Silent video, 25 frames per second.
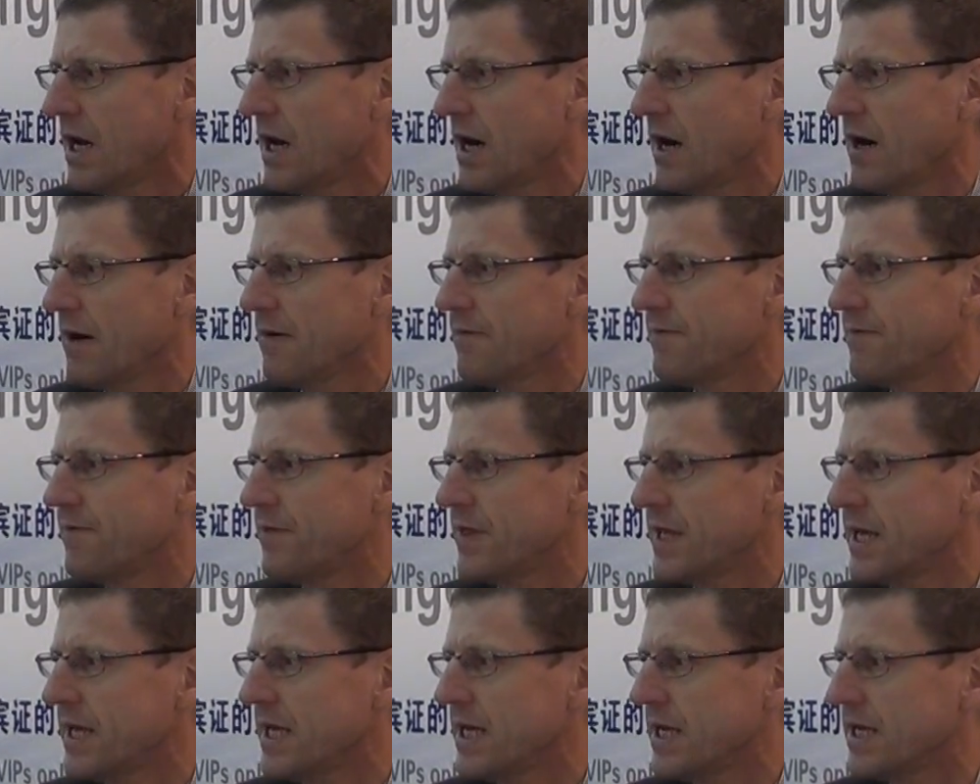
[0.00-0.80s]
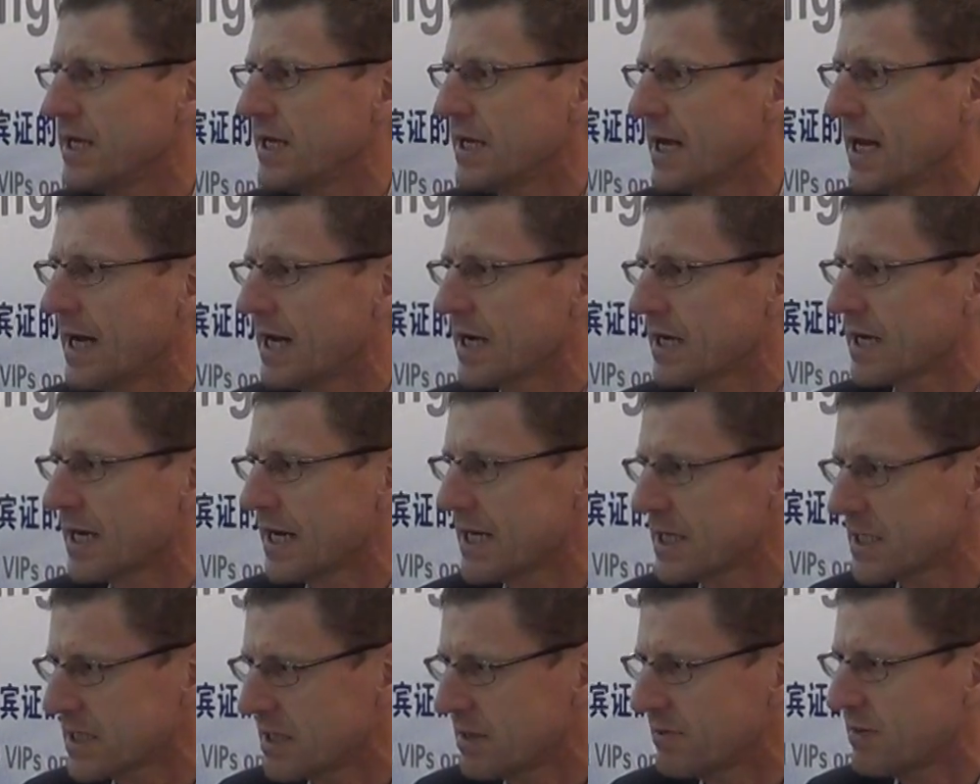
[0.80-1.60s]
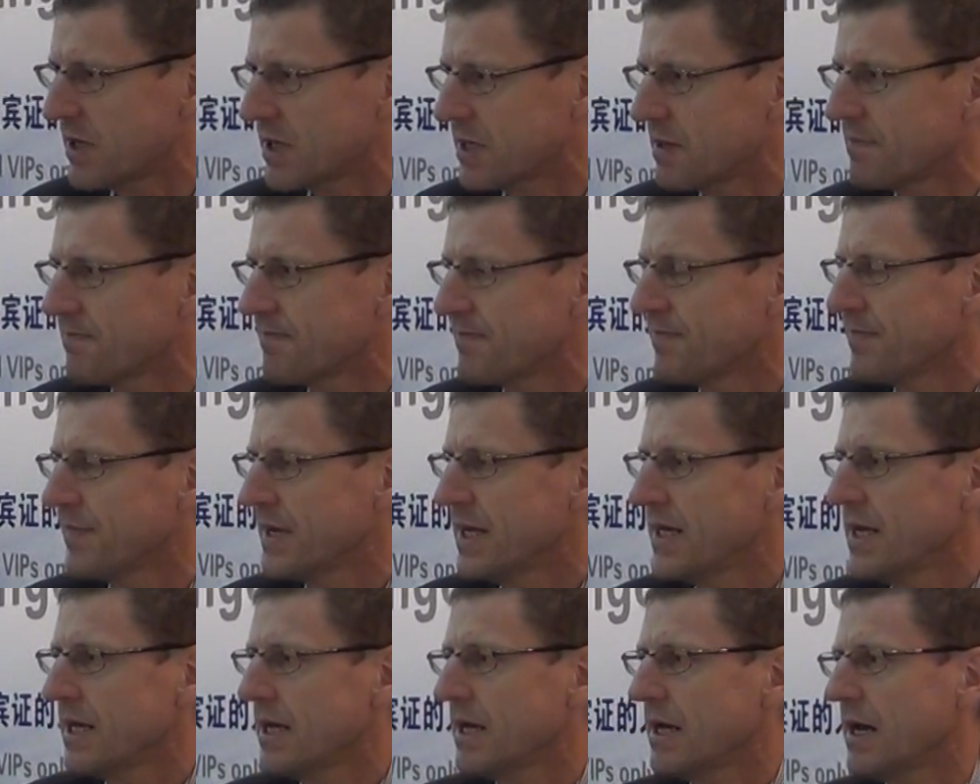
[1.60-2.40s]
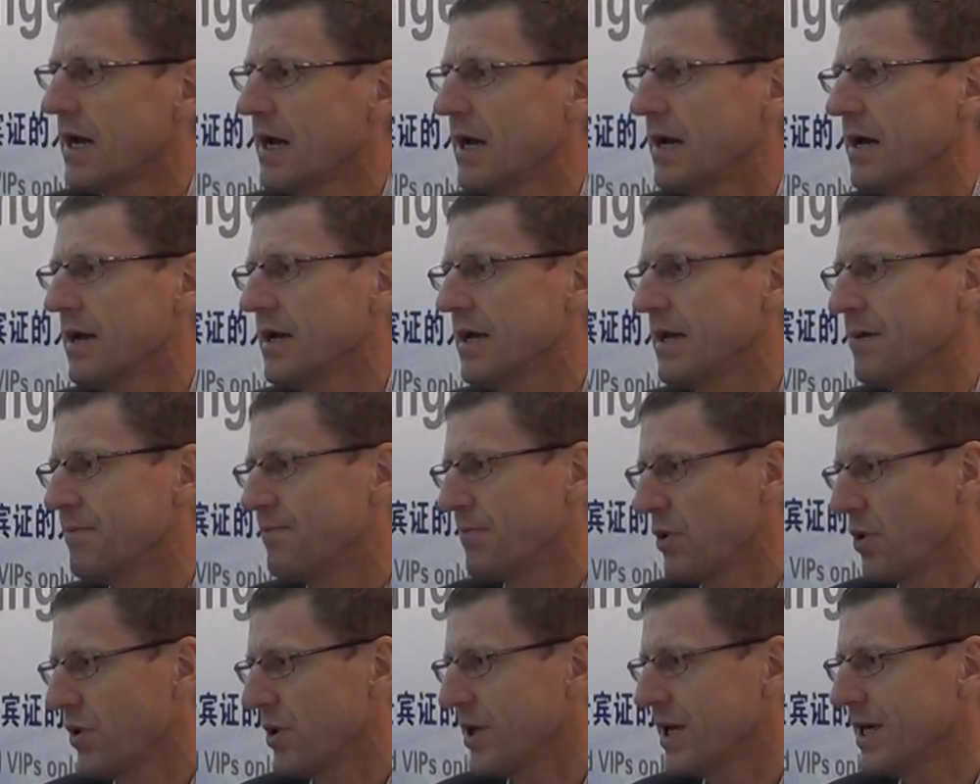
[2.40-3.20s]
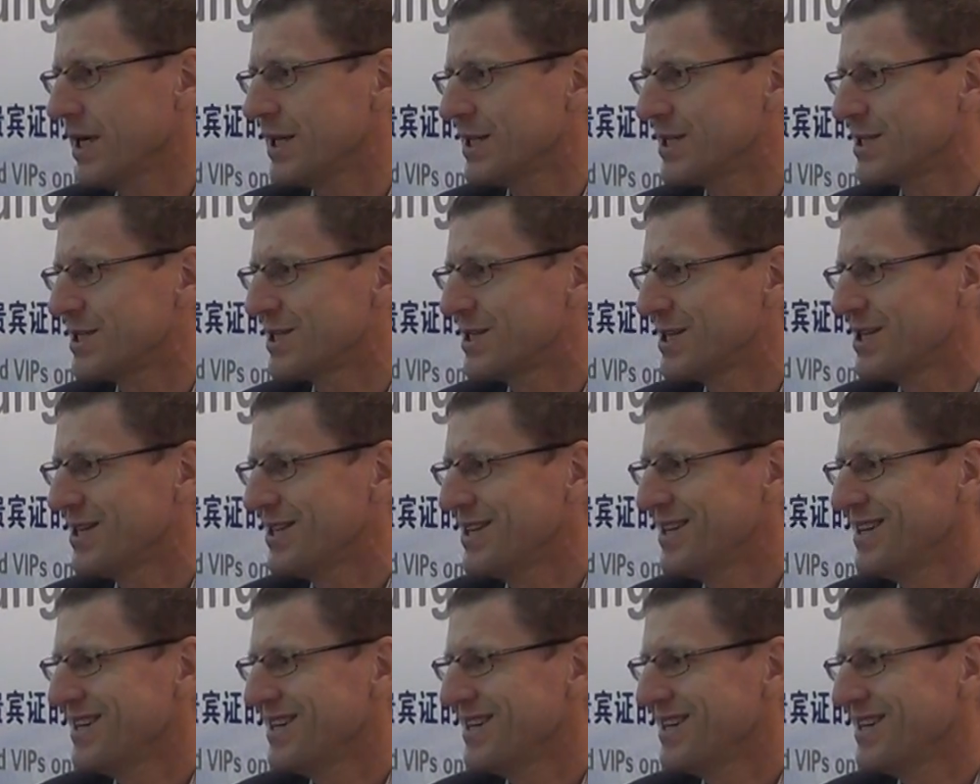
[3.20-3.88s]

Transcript: of the customer employees